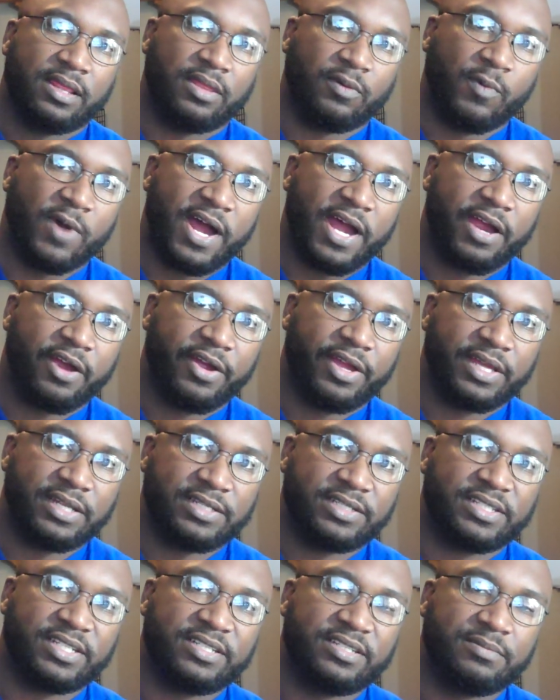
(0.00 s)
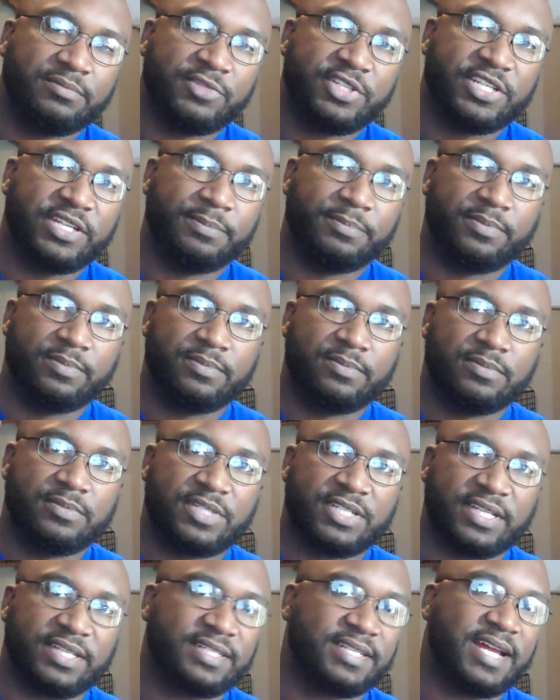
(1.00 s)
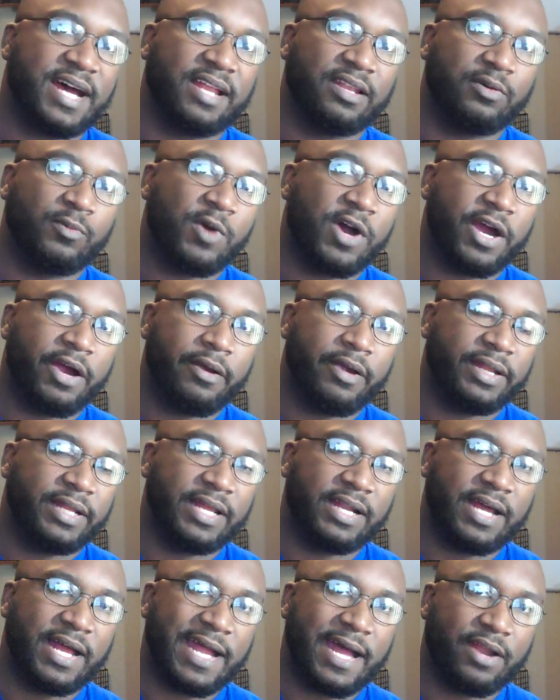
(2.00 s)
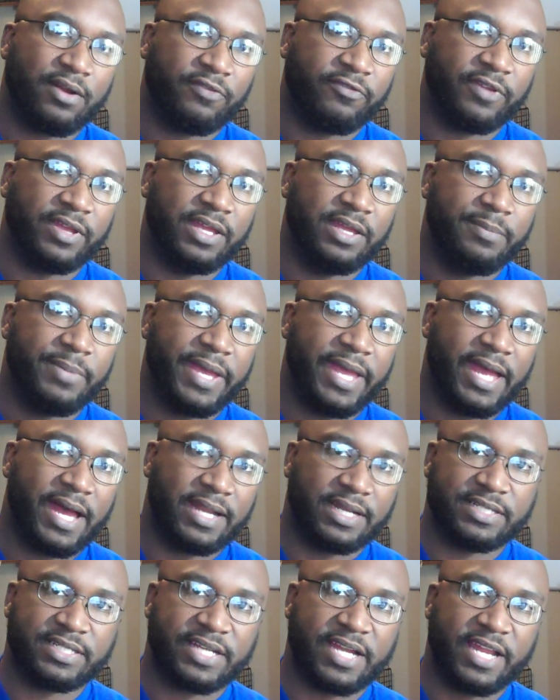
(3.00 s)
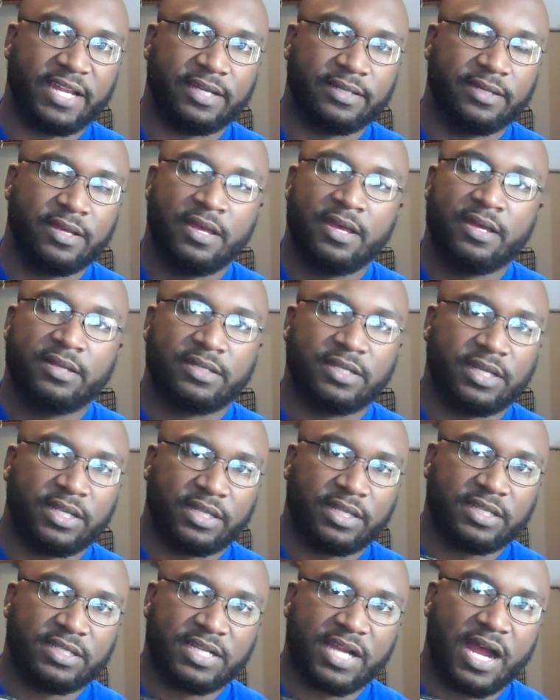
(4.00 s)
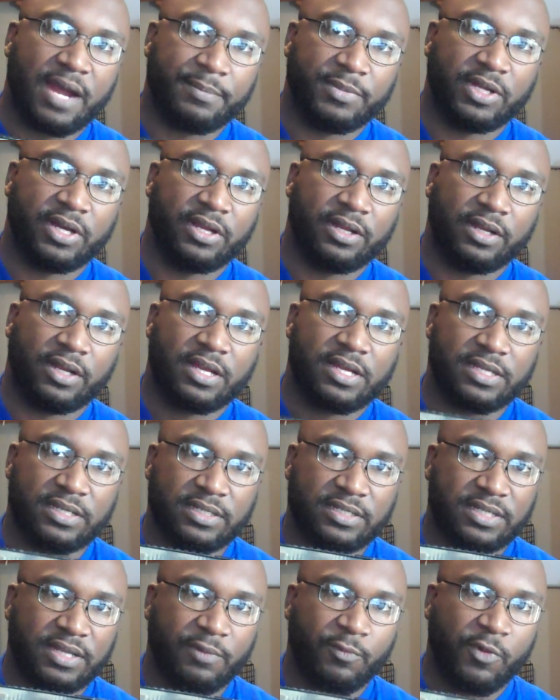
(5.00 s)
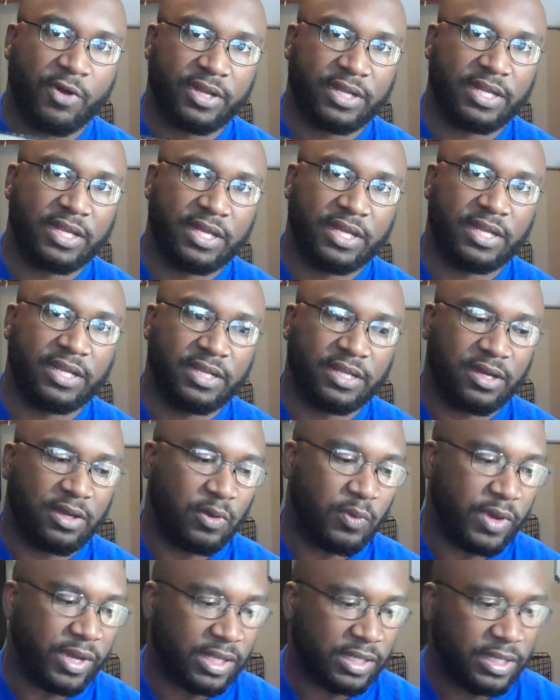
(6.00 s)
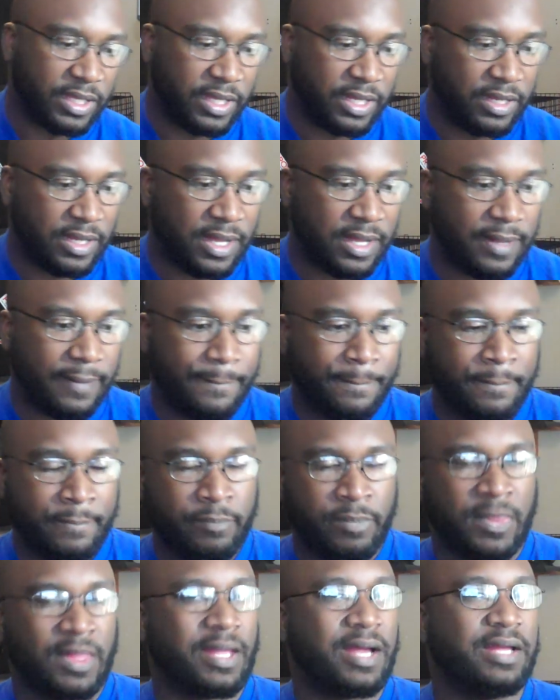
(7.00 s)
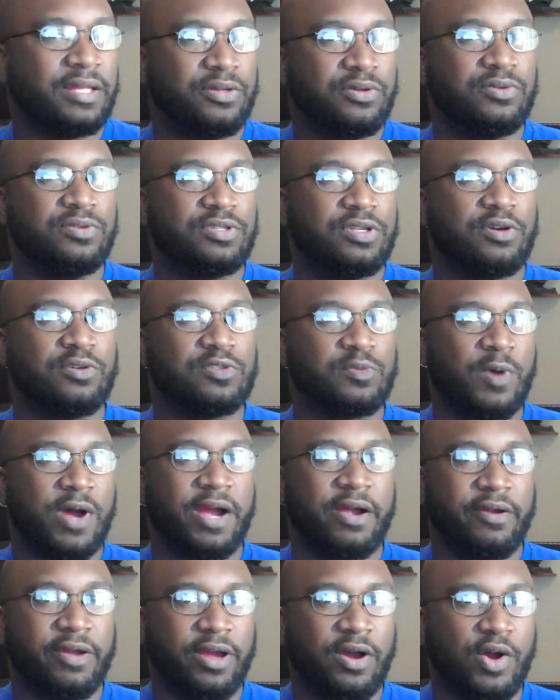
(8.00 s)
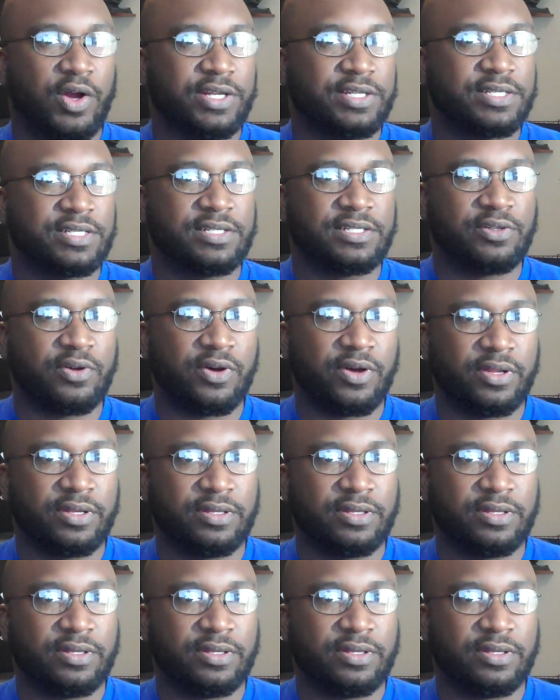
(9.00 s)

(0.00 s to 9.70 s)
The wiring is just some cheap $6 wiring that I got off of eBay out of China to get the job done, because I wanted to get it done quickly, and I use those wiring harnesses